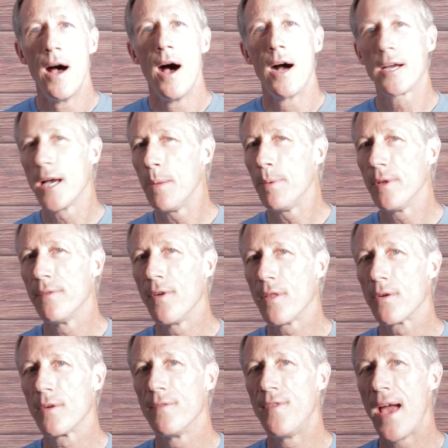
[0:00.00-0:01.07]
A couple of
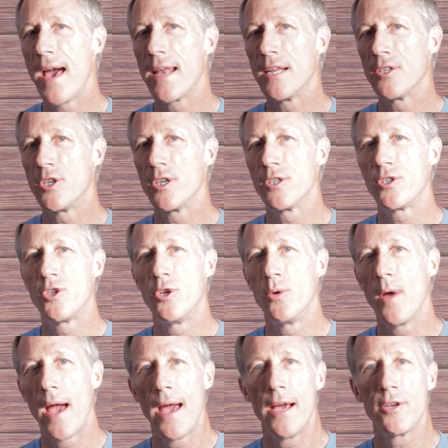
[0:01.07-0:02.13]
other advantages
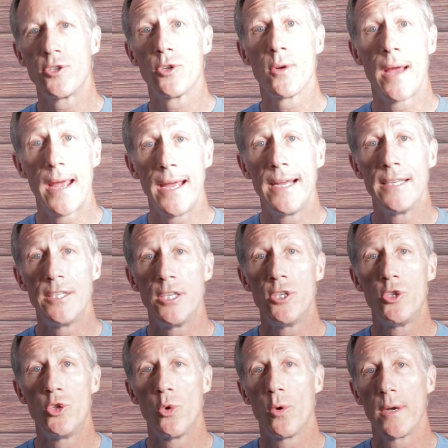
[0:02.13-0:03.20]
to Azure
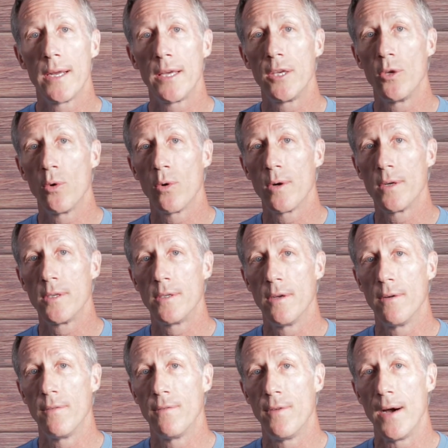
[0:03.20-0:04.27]
AD joining your
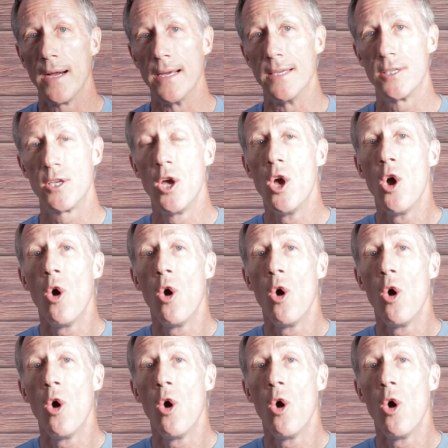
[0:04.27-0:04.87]
device.